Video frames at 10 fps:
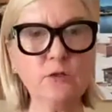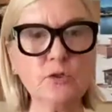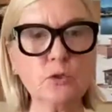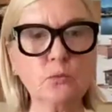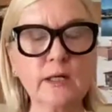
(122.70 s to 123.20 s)
i
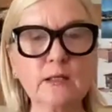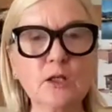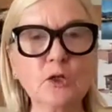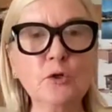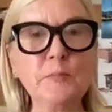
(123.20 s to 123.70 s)
used to work at
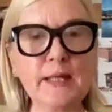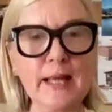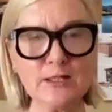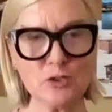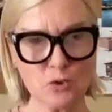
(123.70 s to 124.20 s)
the
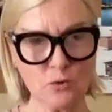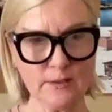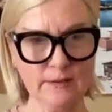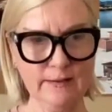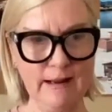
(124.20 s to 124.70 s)
ups
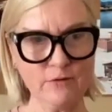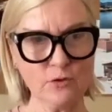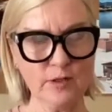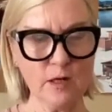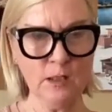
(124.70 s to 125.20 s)
store in
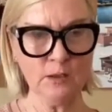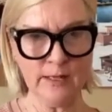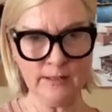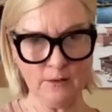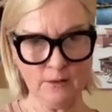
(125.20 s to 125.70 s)
evergreen
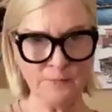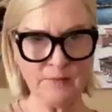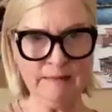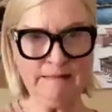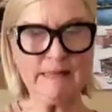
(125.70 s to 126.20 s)
colorado
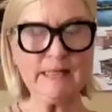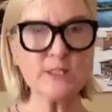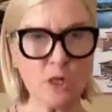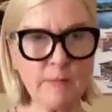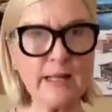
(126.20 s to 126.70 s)
and i
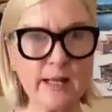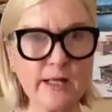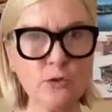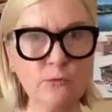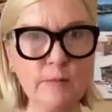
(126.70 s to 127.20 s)
said oh my god
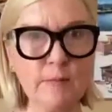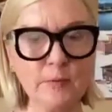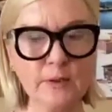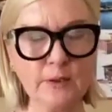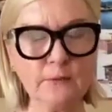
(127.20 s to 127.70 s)
i do
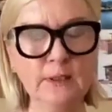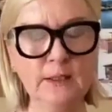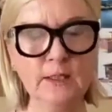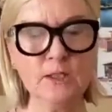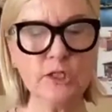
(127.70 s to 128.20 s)
remember you
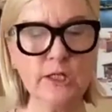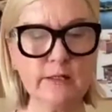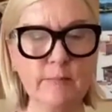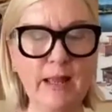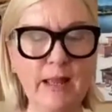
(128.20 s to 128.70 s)
she
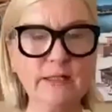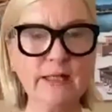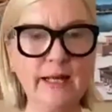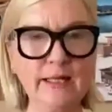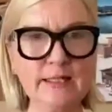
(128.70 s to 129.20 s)
ended up having
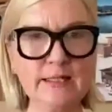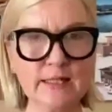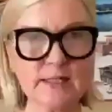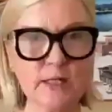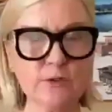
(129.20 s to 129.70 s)
an
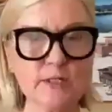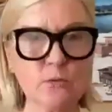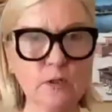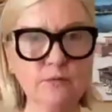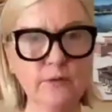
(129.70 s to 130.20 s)
8600
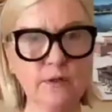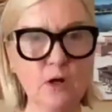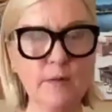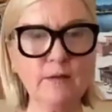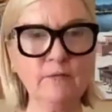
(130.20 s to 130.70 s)
square foot
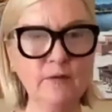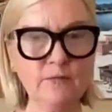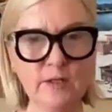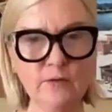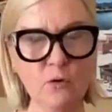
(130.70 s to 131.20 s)
home on the
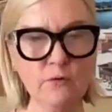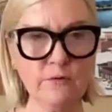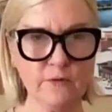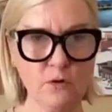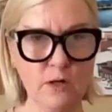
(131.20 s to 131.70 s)
15th hole
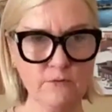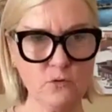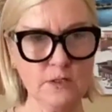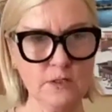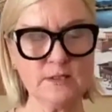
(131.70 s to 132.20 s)
of the golf
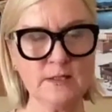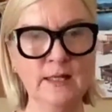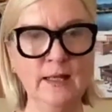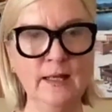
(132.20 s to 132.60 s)
course